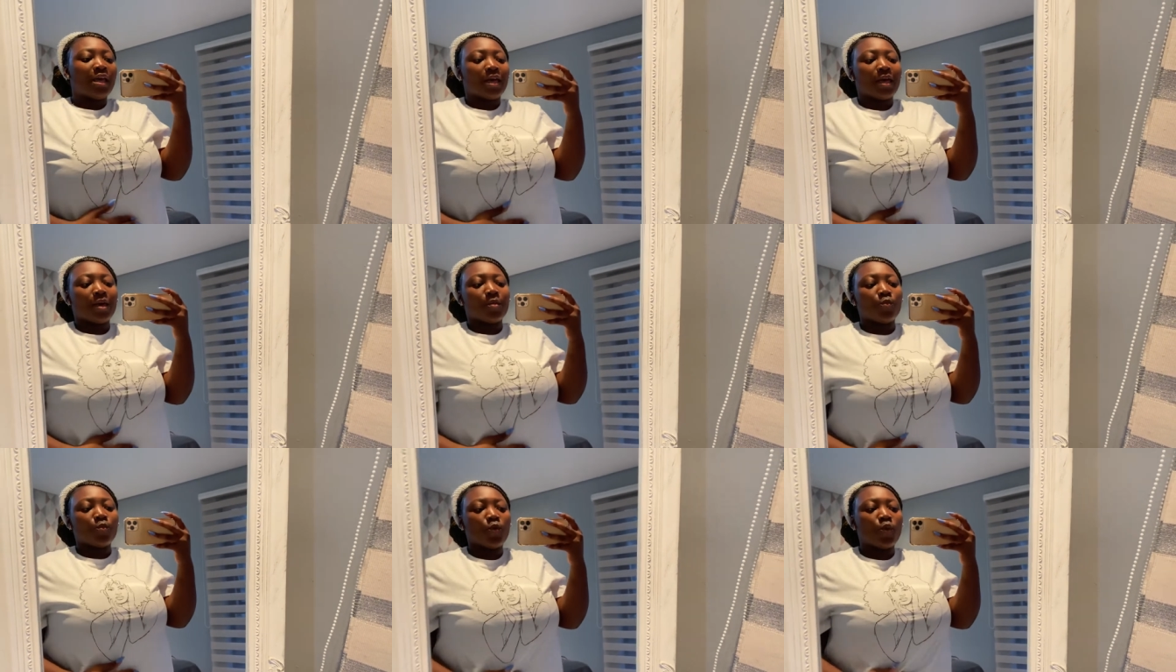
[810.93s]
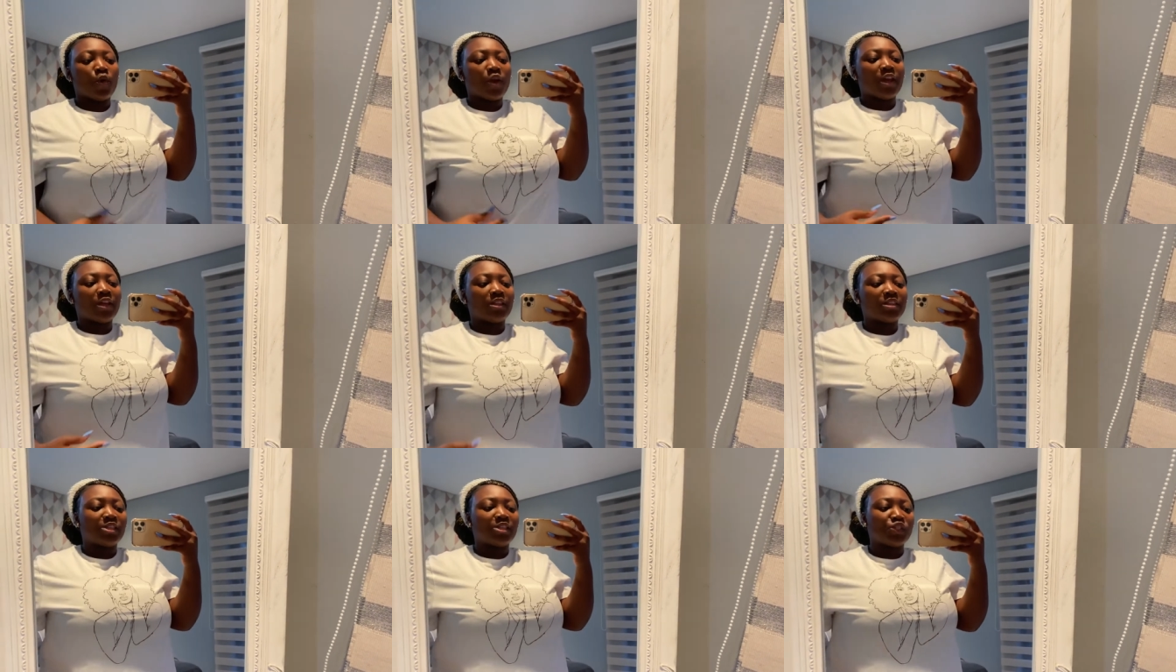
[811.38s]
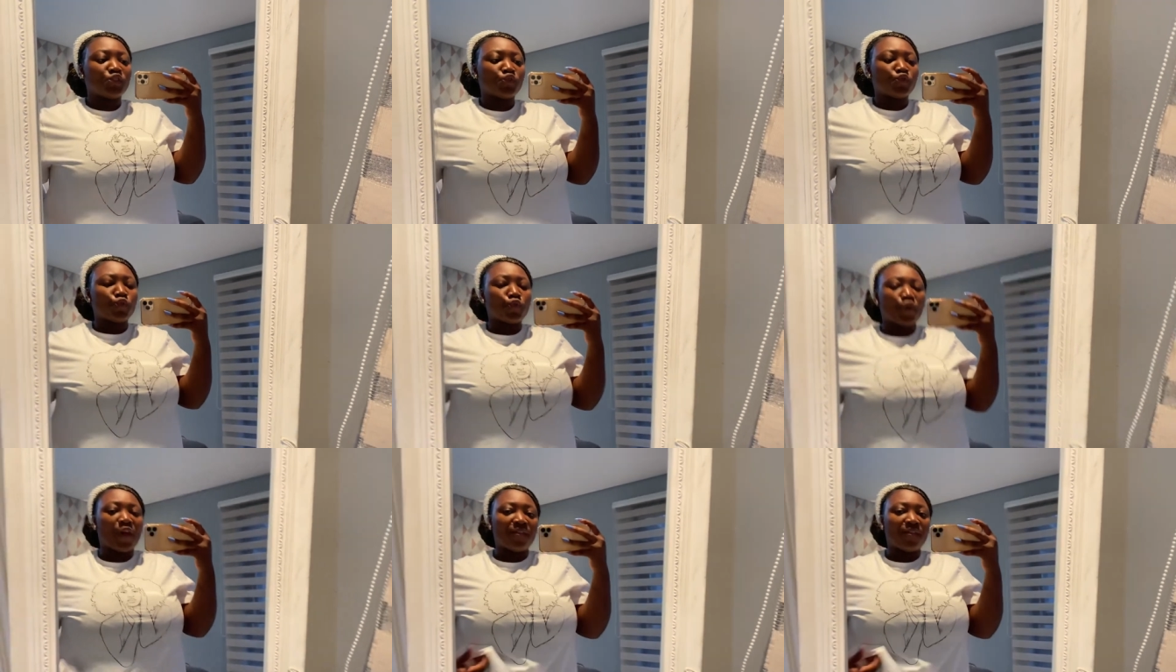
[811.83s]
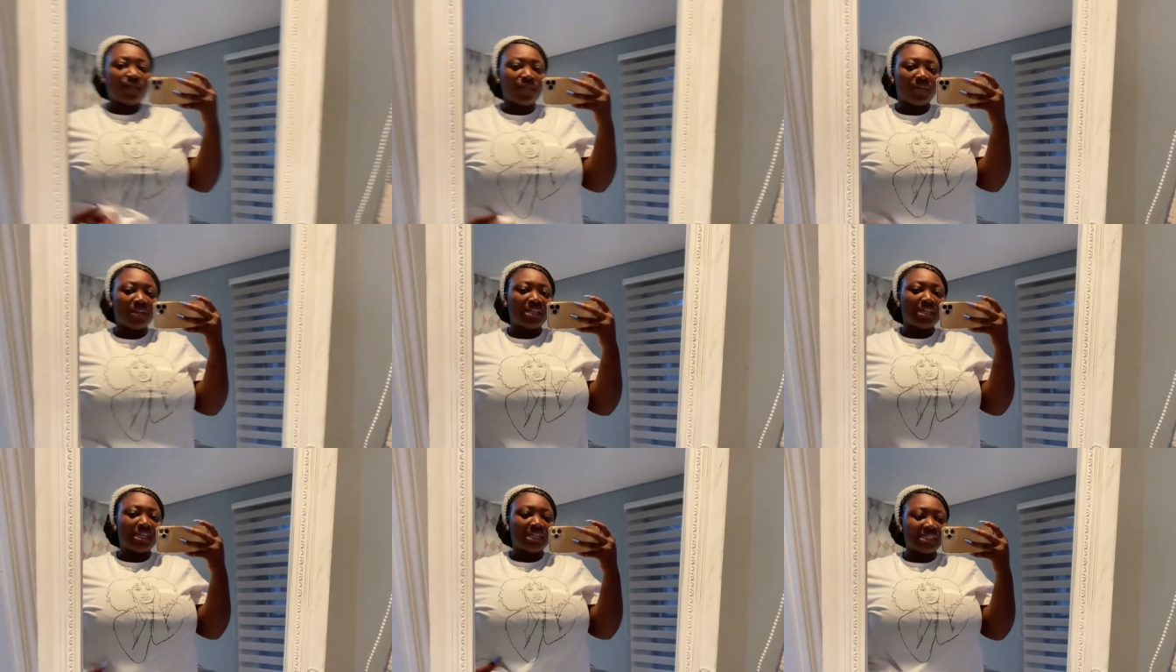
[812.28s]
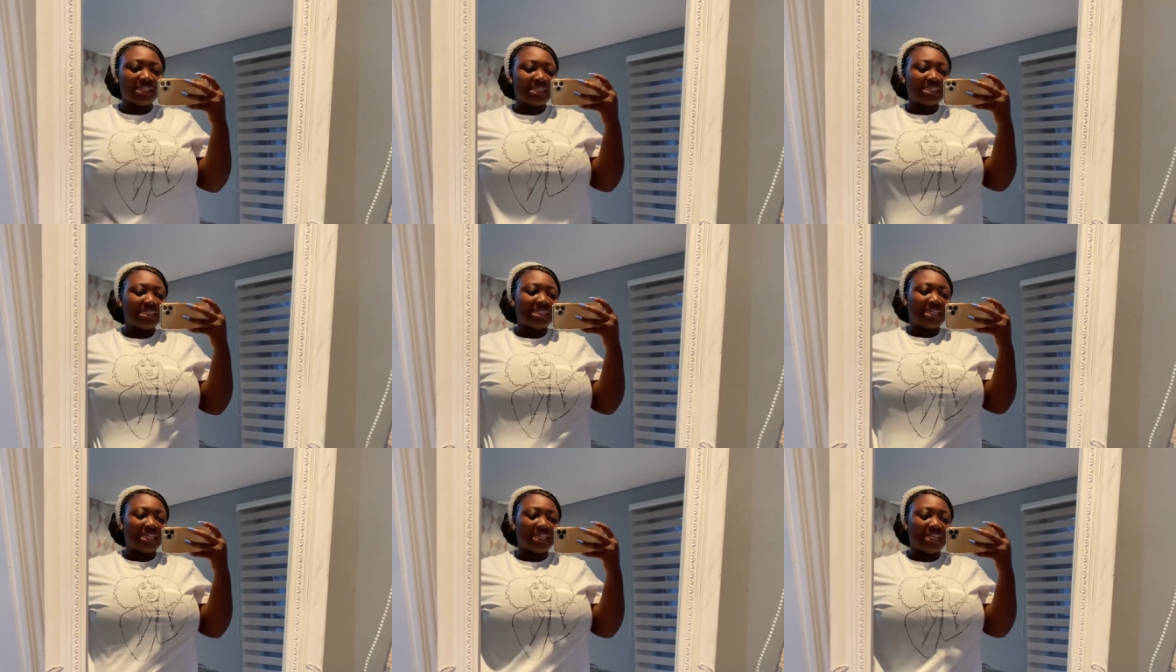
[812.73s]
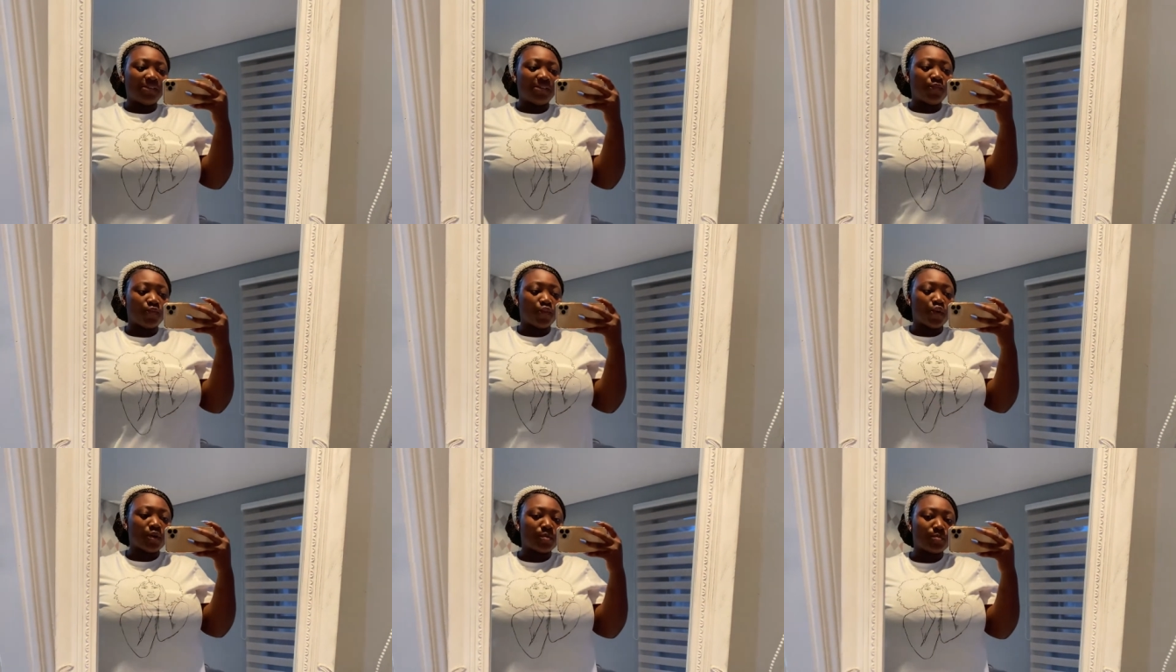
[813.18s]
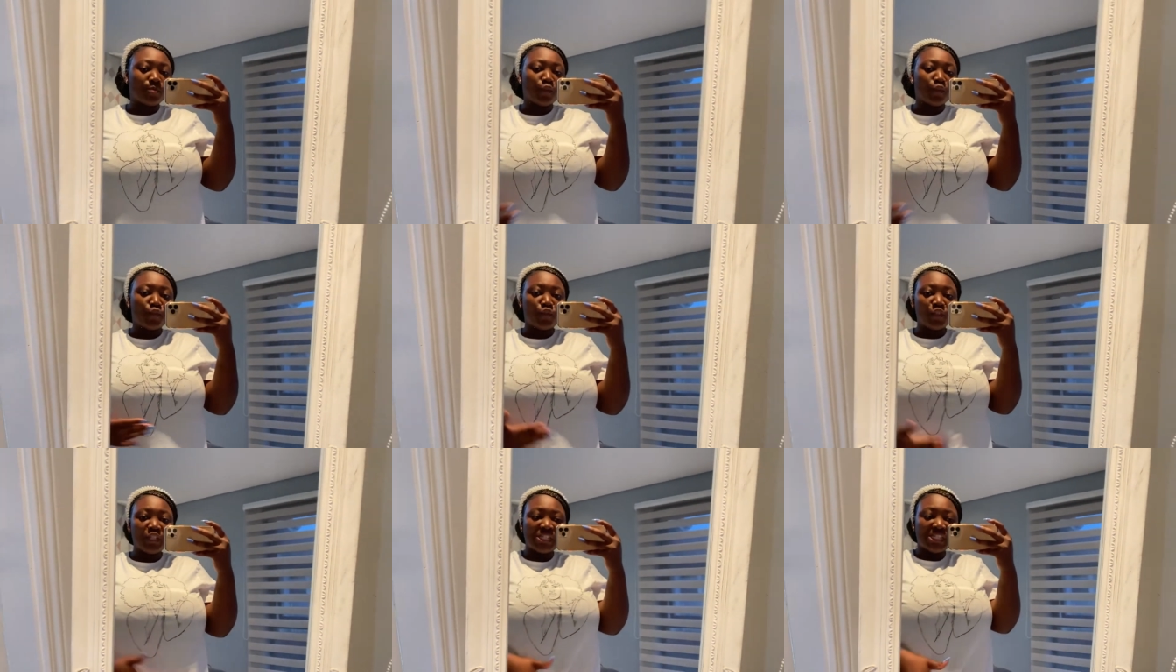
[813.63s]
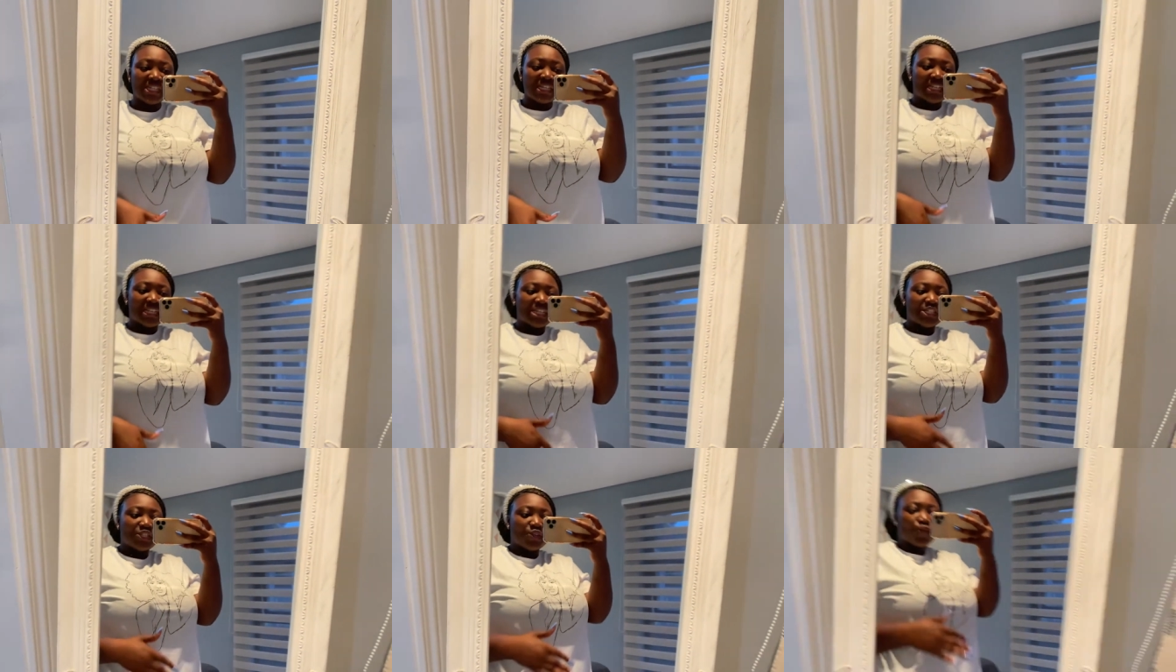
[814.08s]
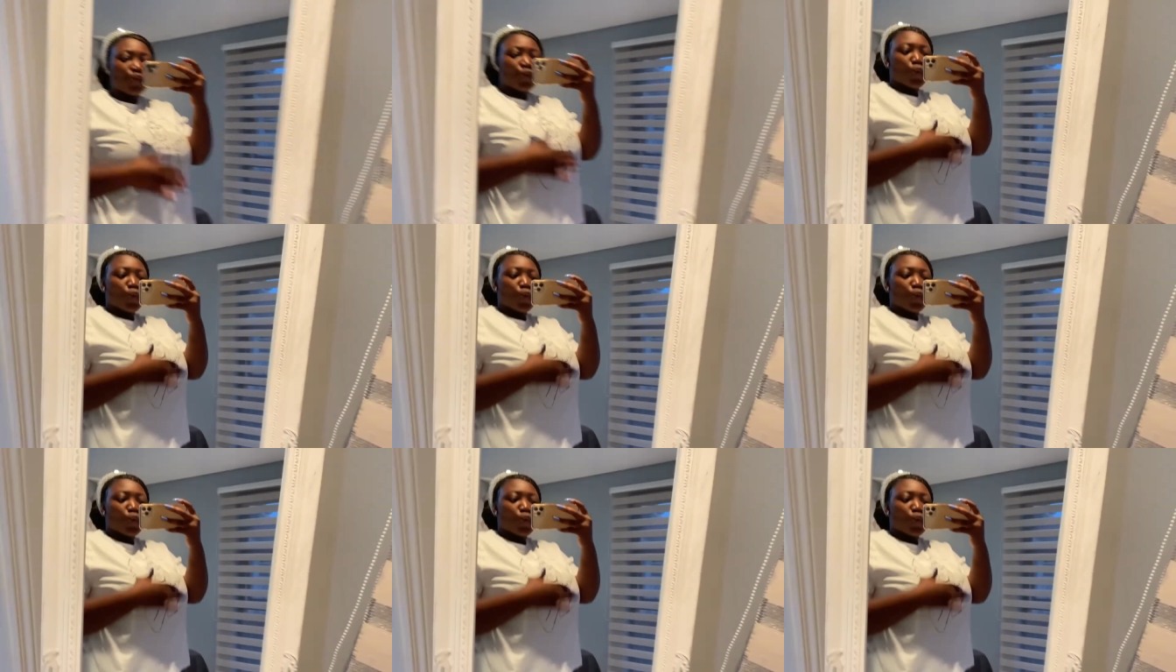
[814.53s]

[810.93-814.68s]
i'm wearing this graphic tee from foschini's of